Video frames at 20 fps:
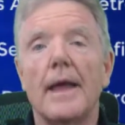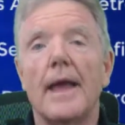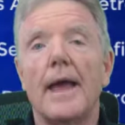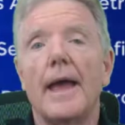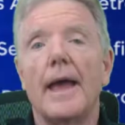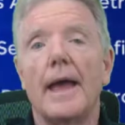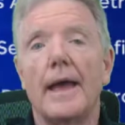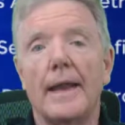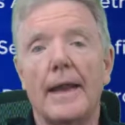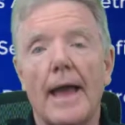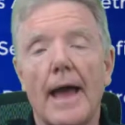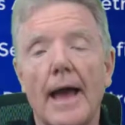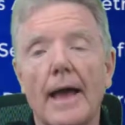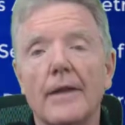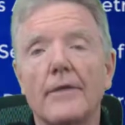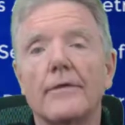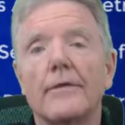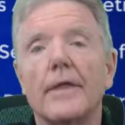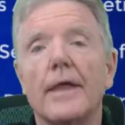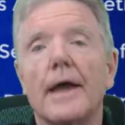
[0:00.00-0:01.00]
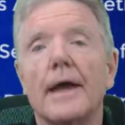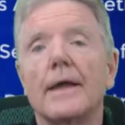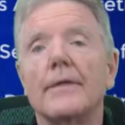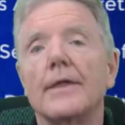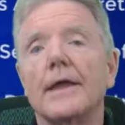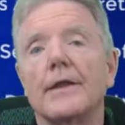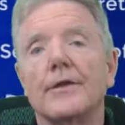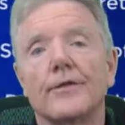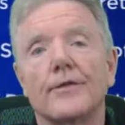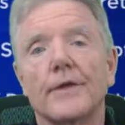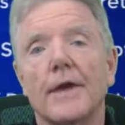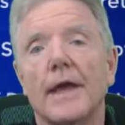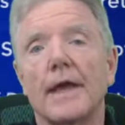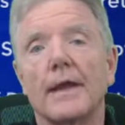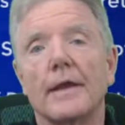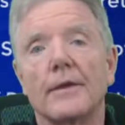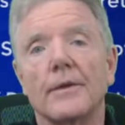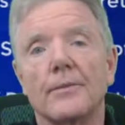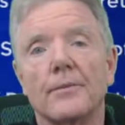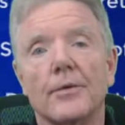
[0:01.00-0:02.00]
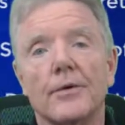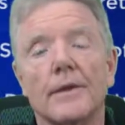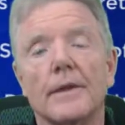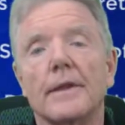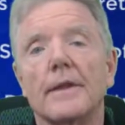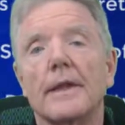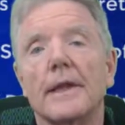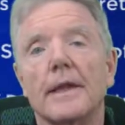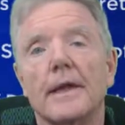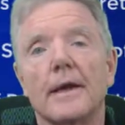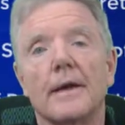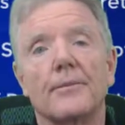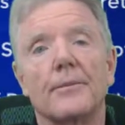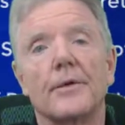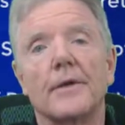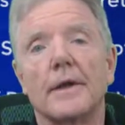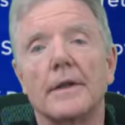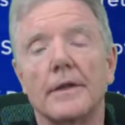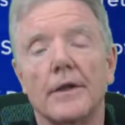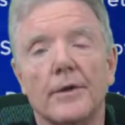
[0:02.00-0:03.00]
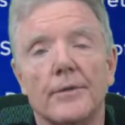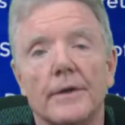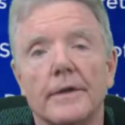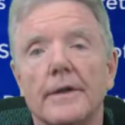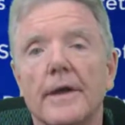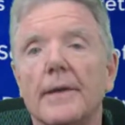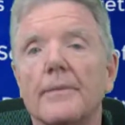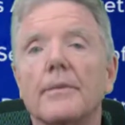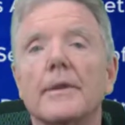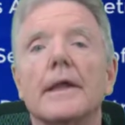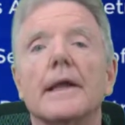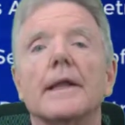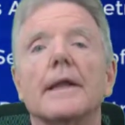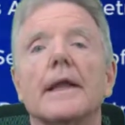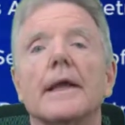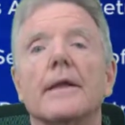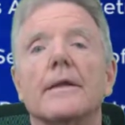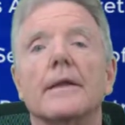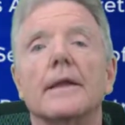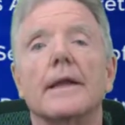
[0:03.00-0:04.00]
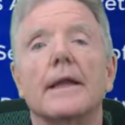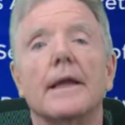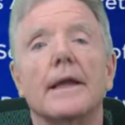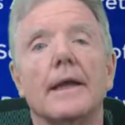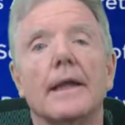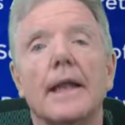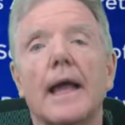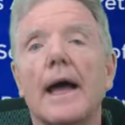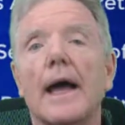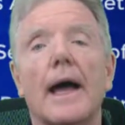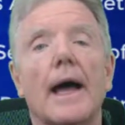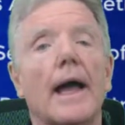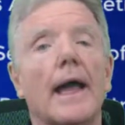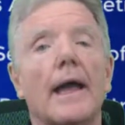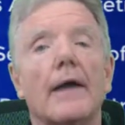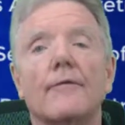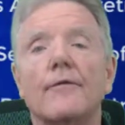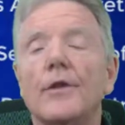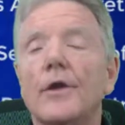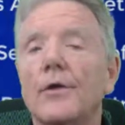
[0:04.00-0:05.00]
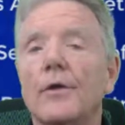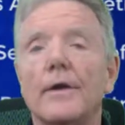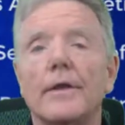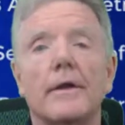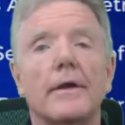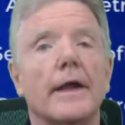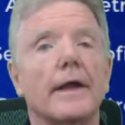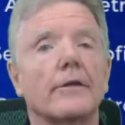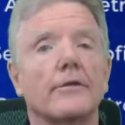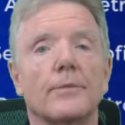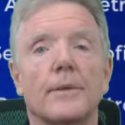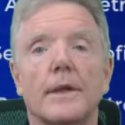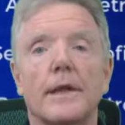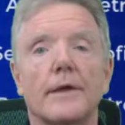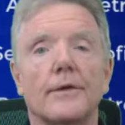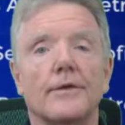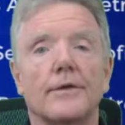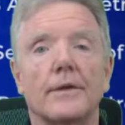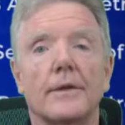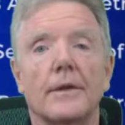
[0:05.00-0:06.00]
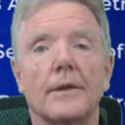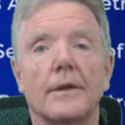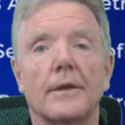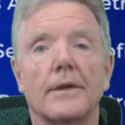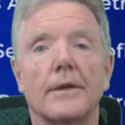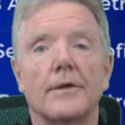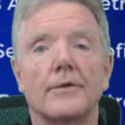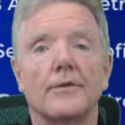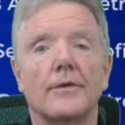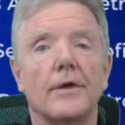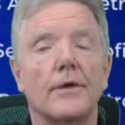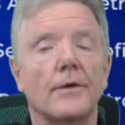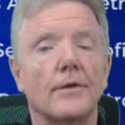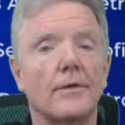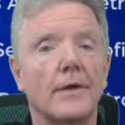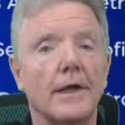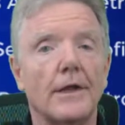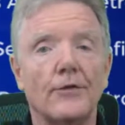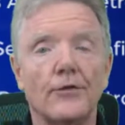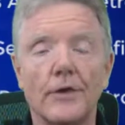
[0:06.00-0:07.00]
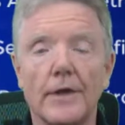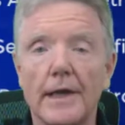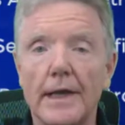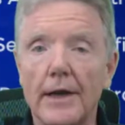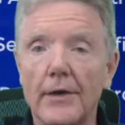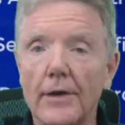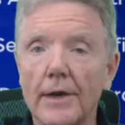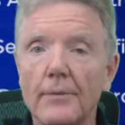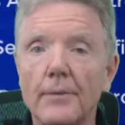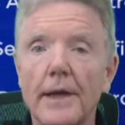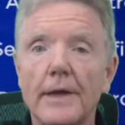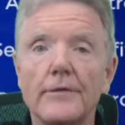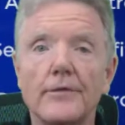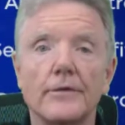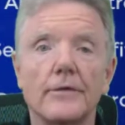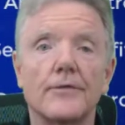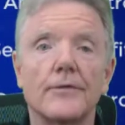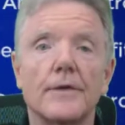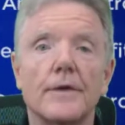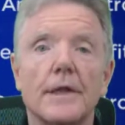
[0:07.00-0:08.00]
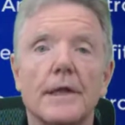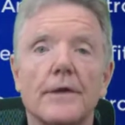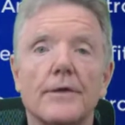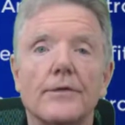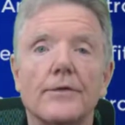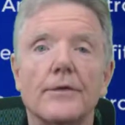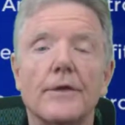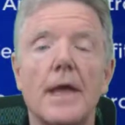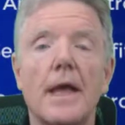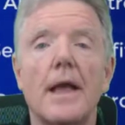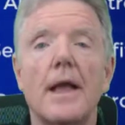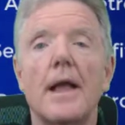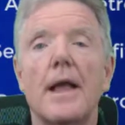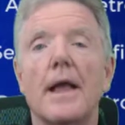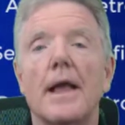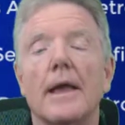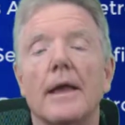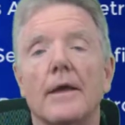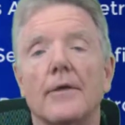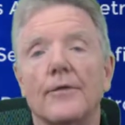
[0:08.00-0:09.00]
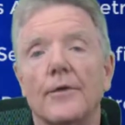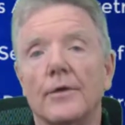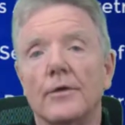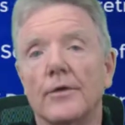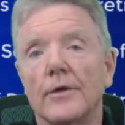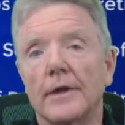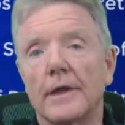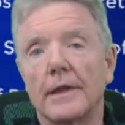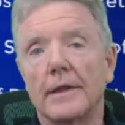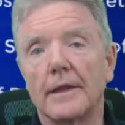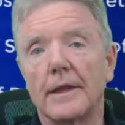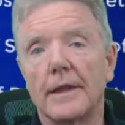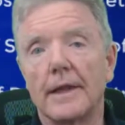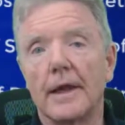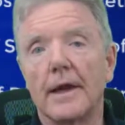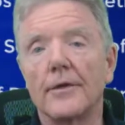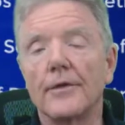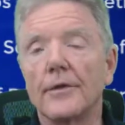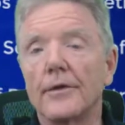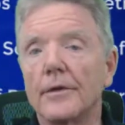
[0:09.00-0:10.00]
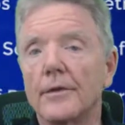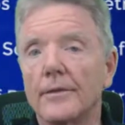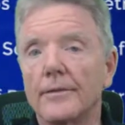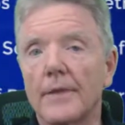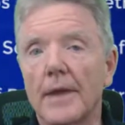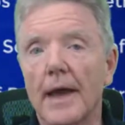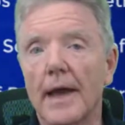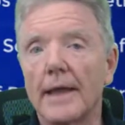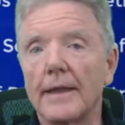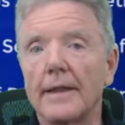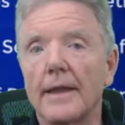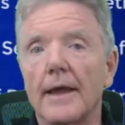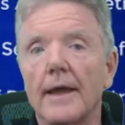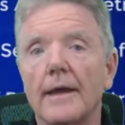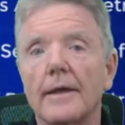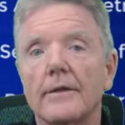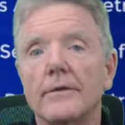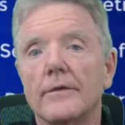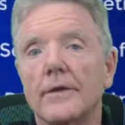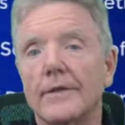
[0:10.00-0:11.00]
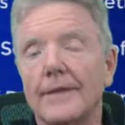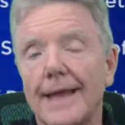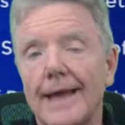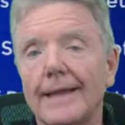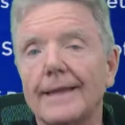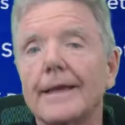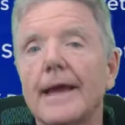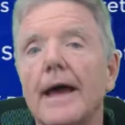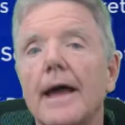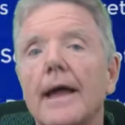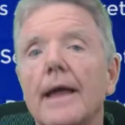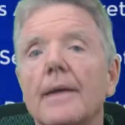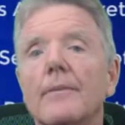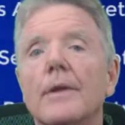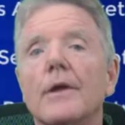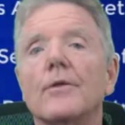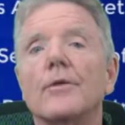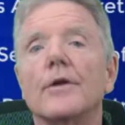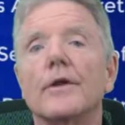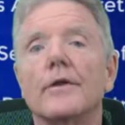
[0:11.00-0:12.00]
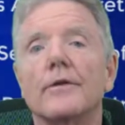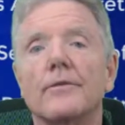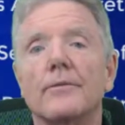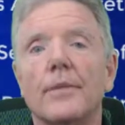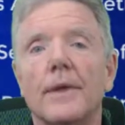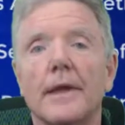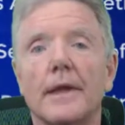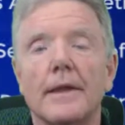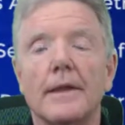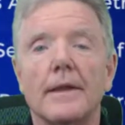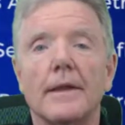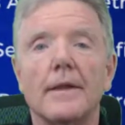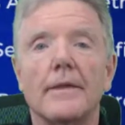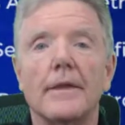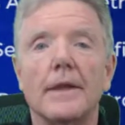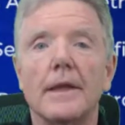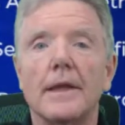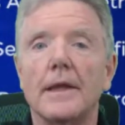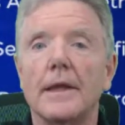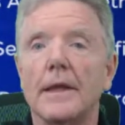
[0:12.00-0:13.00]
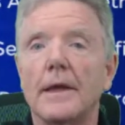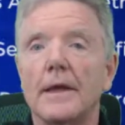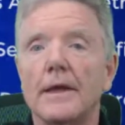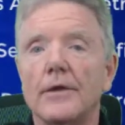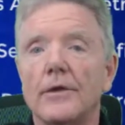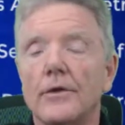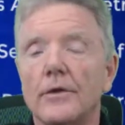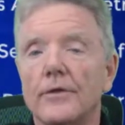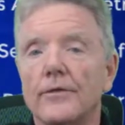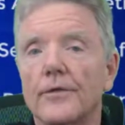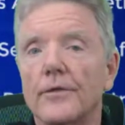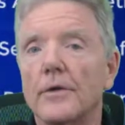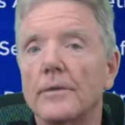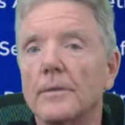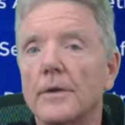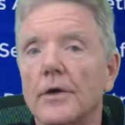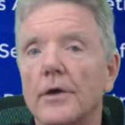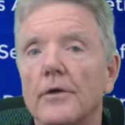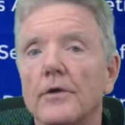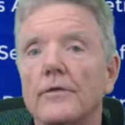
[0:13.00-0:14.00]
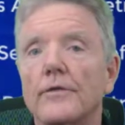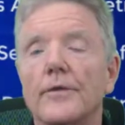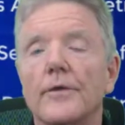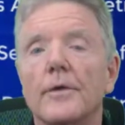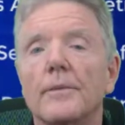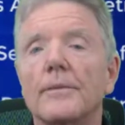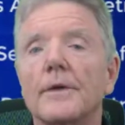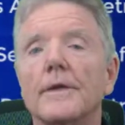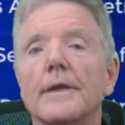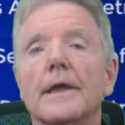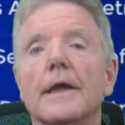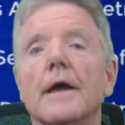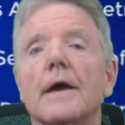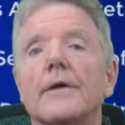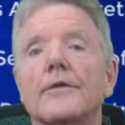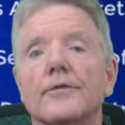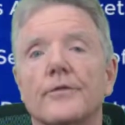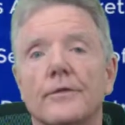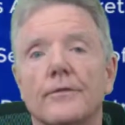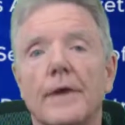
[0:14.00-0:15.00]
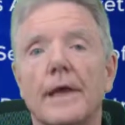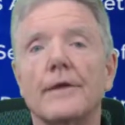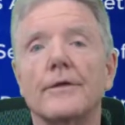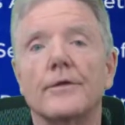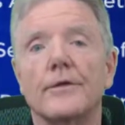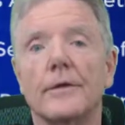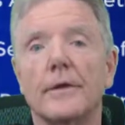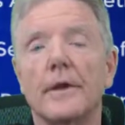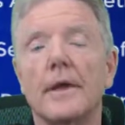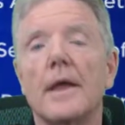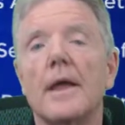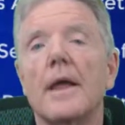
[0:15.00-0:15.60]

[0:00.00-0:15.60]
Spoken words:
And out of that, they decided to put the upper and lower top plate nailing in. I have no other explanation. There's no engineering basis for this. If you look at the other guidelines, at that time it would have been the Uniform Code for Building Conservation,